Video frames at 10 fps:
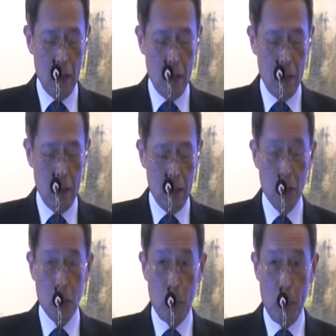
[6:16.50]
in
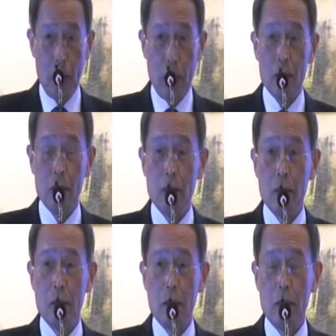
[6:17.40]
Japan,
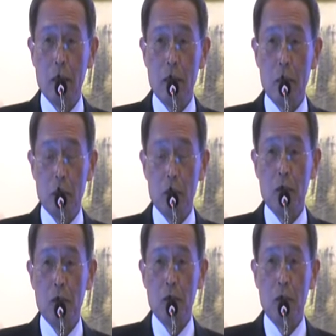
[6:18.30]
the percentage
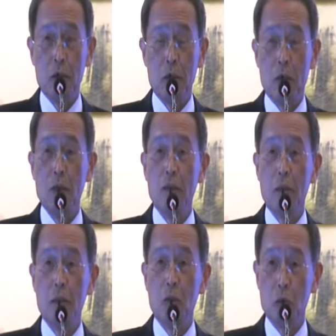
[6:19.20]
is 92%.
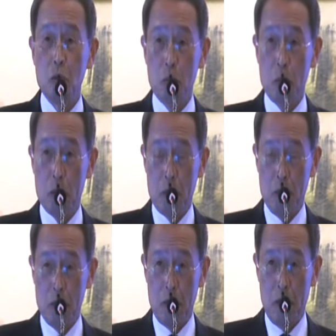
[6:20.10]

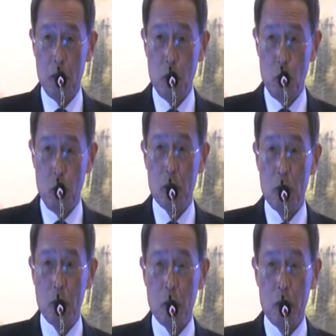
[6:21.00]
92% of the
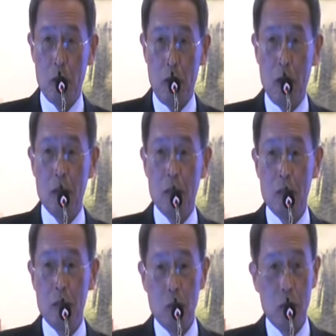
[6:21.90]
cars which
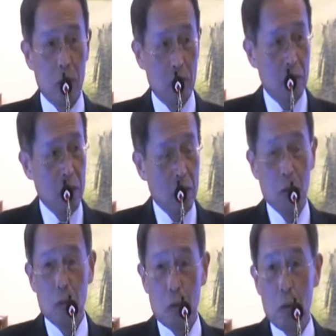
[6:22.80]
are running on the
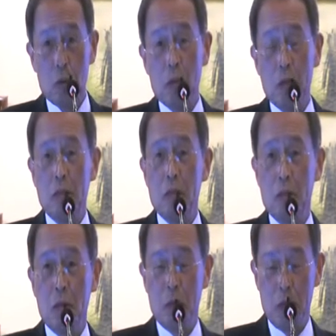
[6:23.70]
road is Japanese
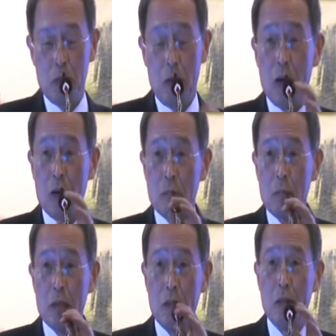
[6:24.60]
car, but
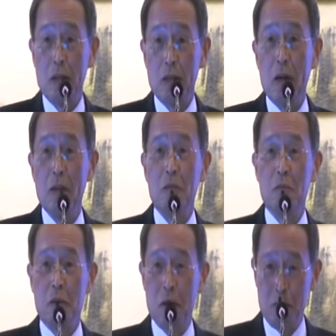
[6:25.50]
here
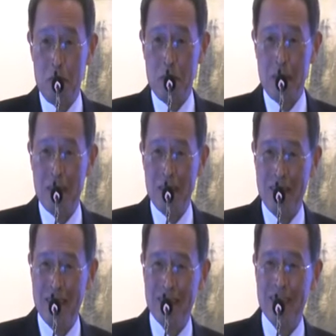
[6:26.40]
95% is
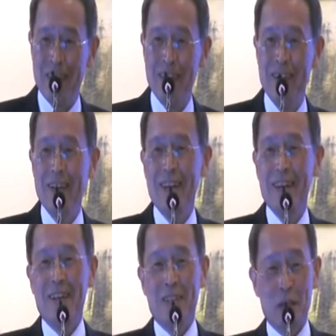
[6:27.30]

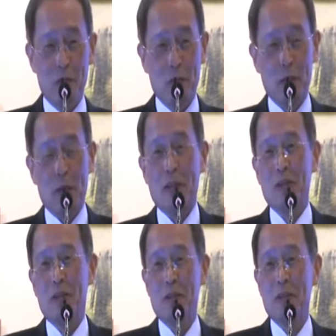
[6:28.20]
Japanese car. So
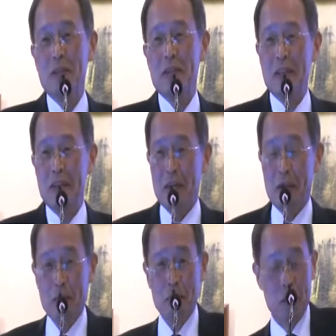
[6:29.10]

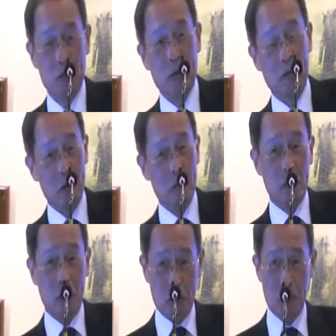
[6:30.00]
we are very much
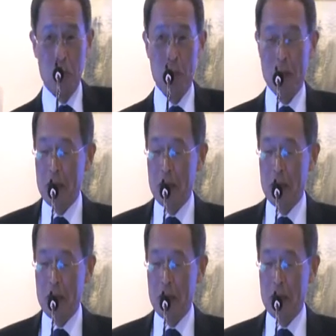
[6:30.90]
grateful for that,